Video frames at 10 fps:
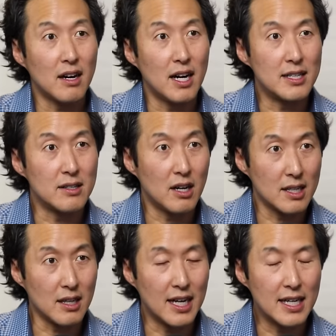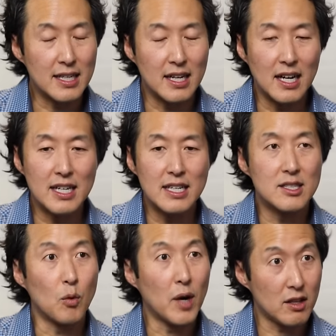on online. Uh, he
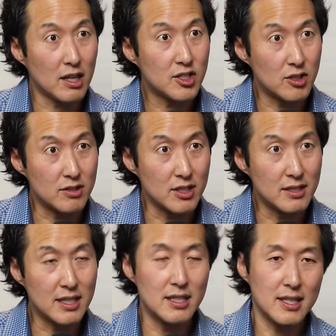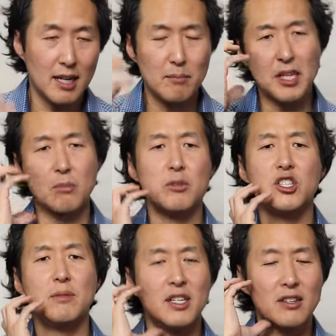is a weight loss surgeon and he's got a big
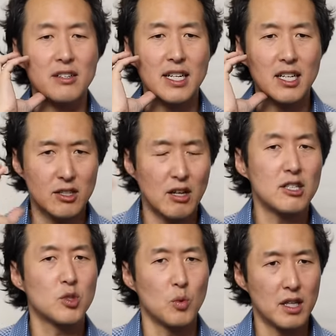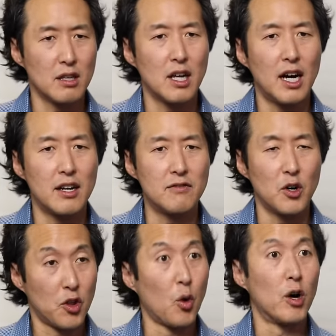bushy beard and he talks with a lot of
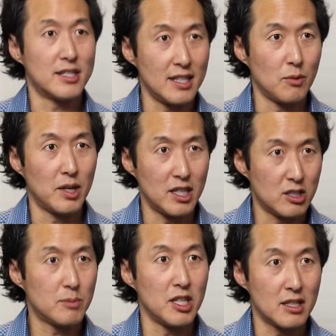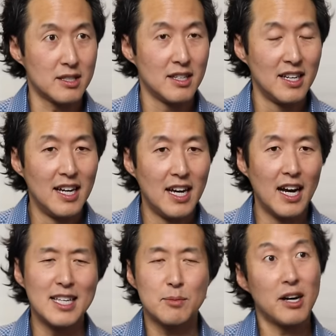authority when he speaks.
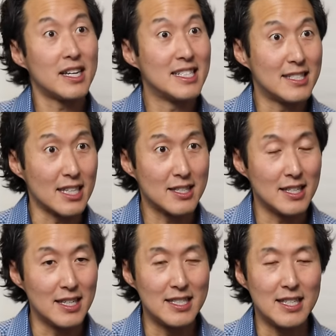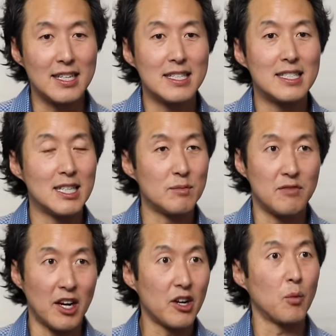Uh, he's probably in his sixties and he seems
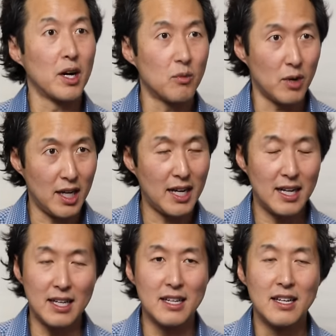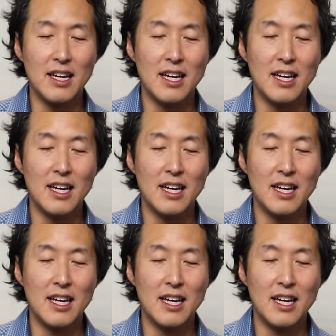very well read and,